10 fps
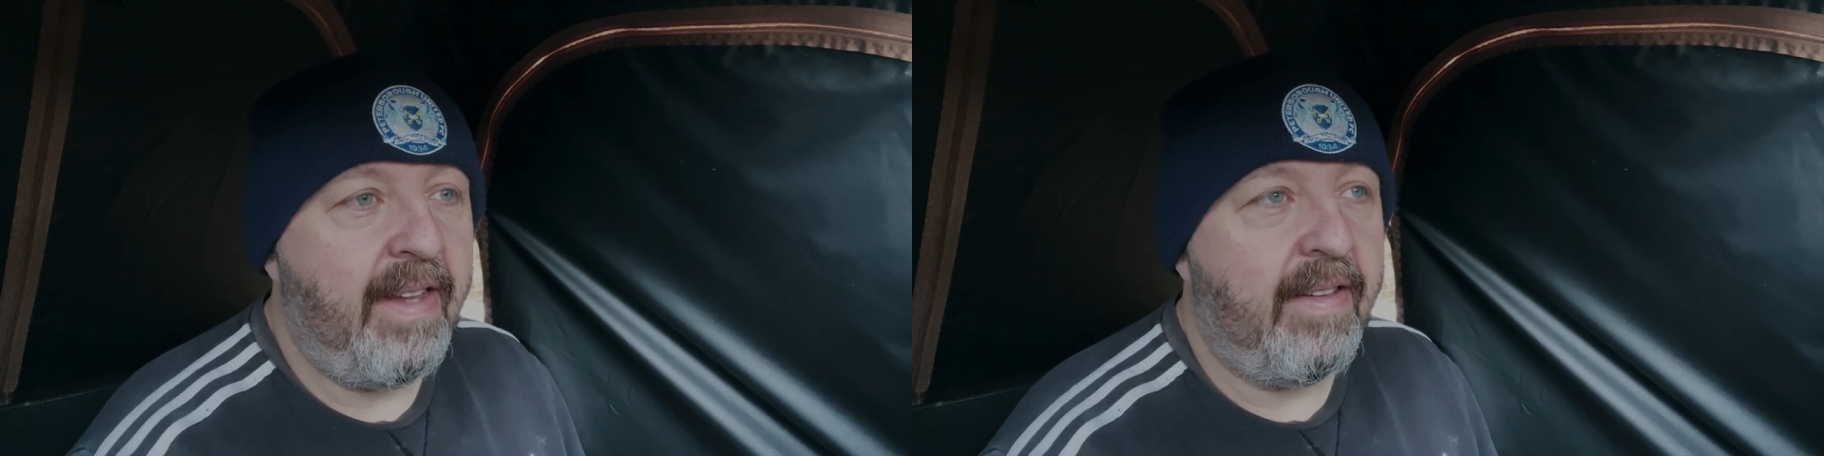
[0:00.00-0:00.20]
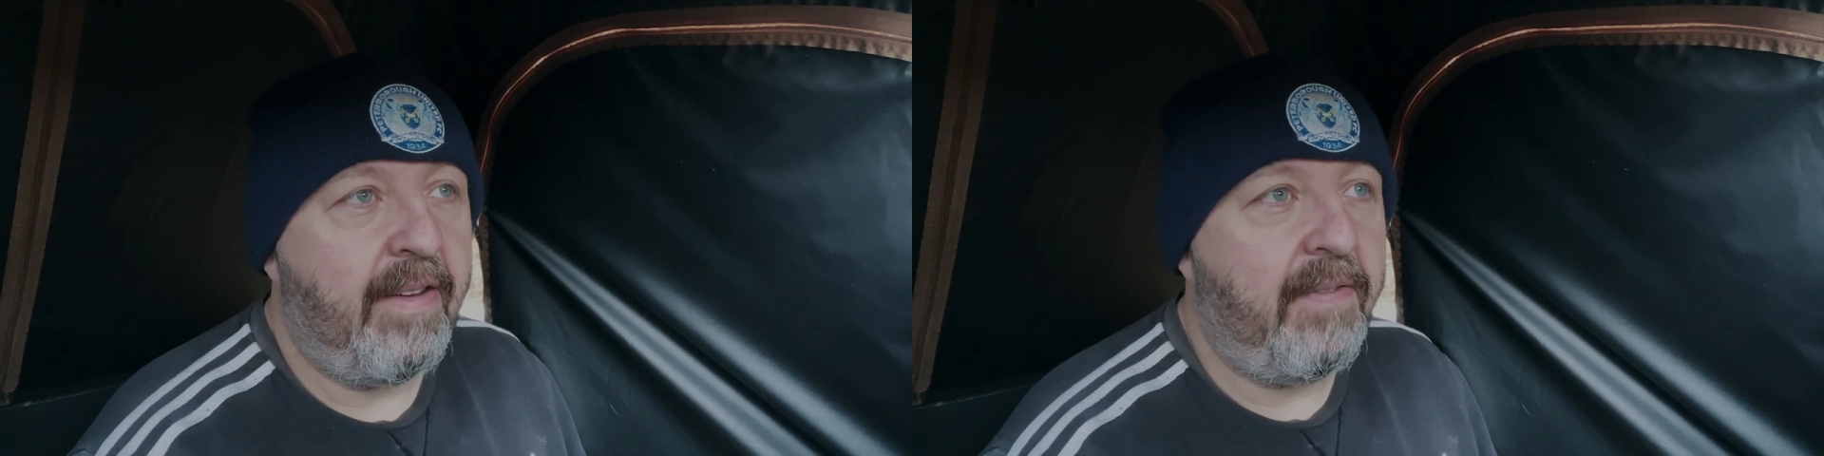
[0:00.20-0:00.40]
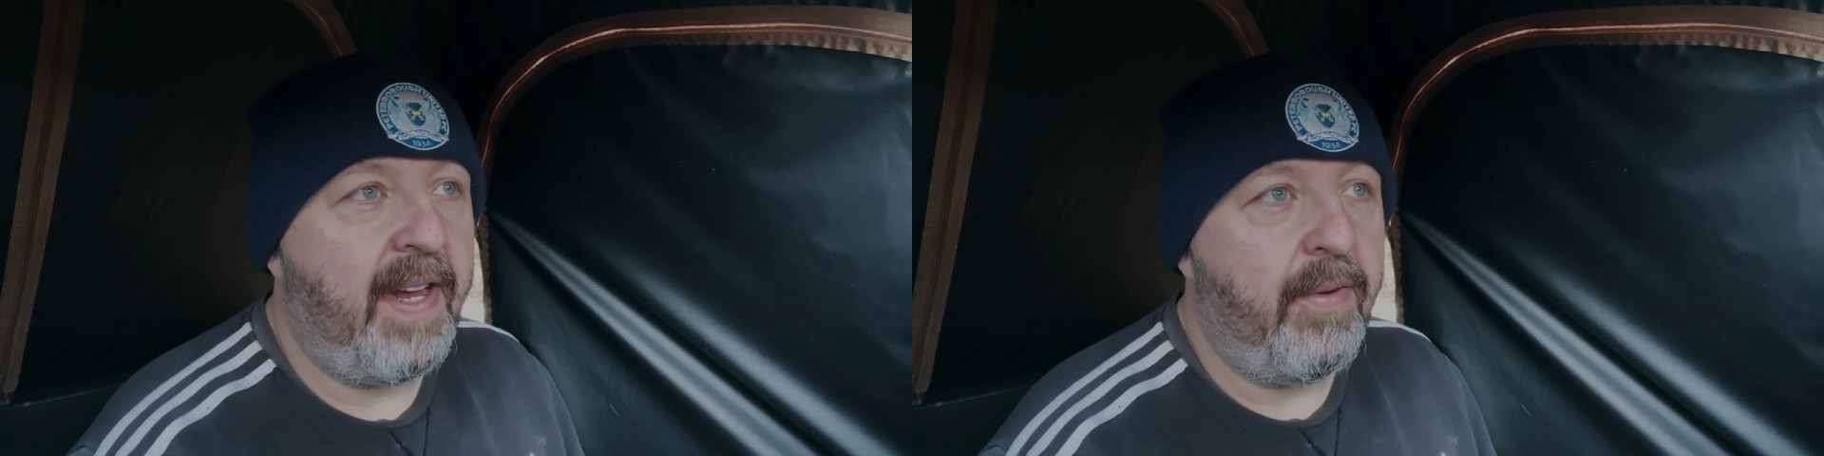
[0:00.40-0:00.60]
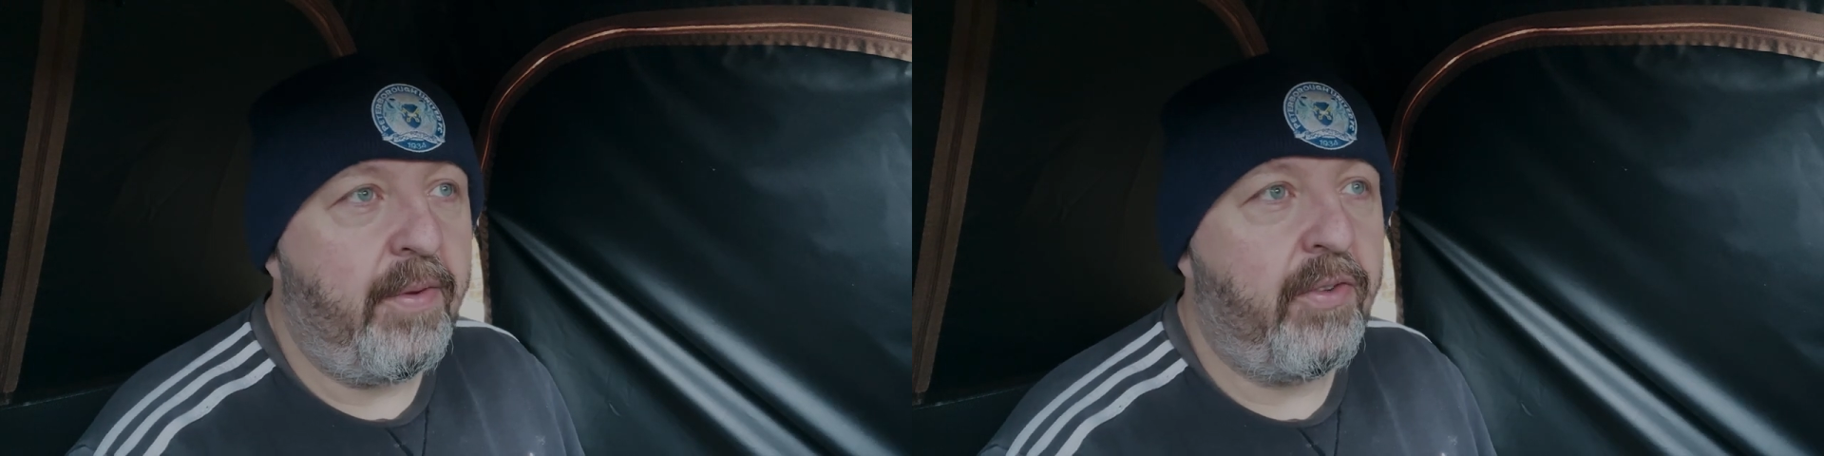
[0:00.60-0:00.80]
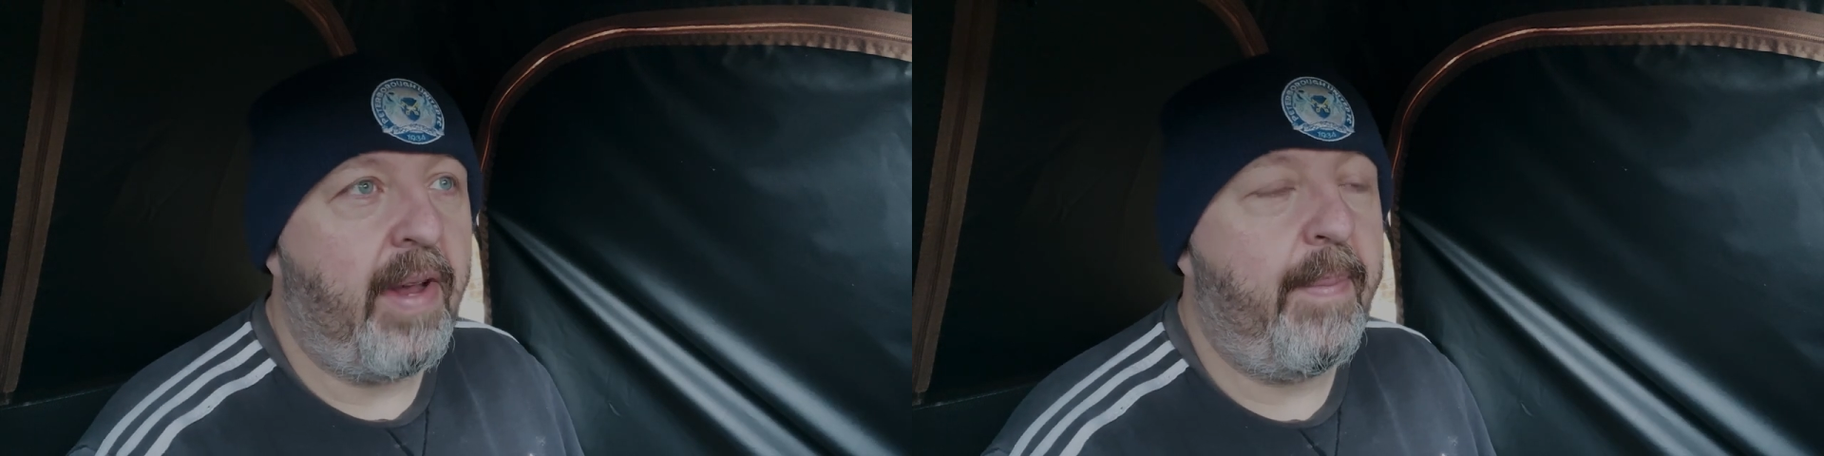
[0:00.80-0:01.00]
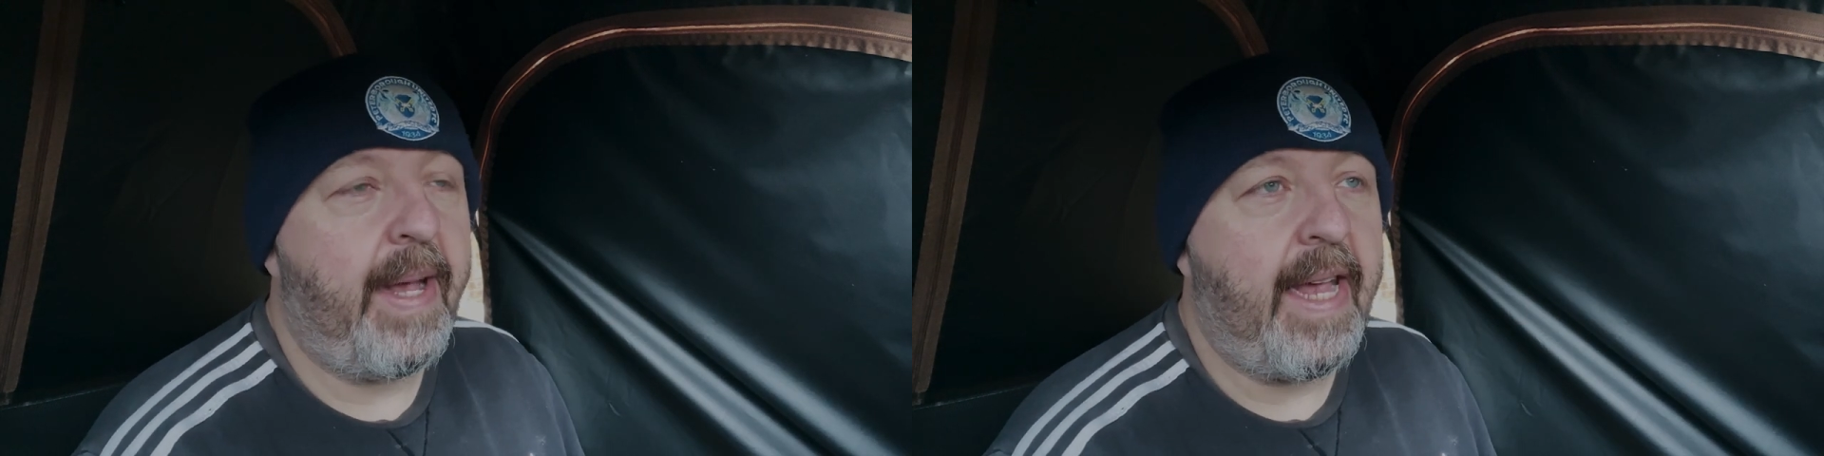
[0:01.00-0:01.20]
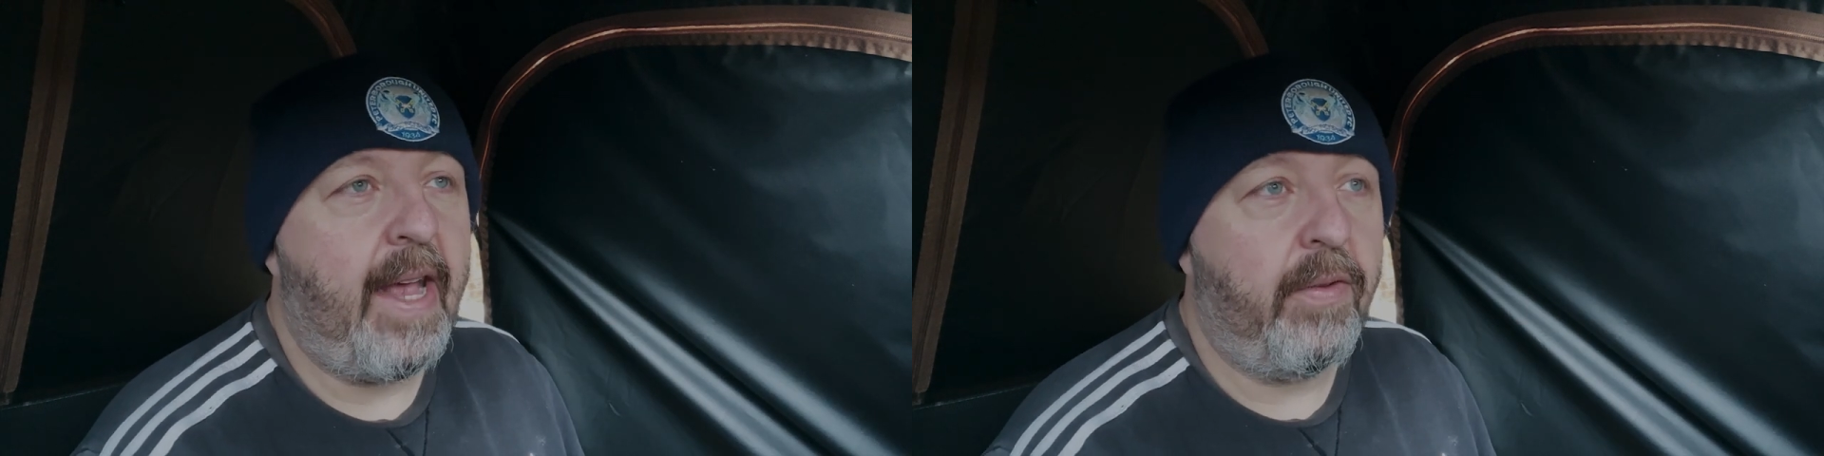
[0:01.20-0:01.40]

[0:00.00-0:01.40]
into the feeder and straight back out.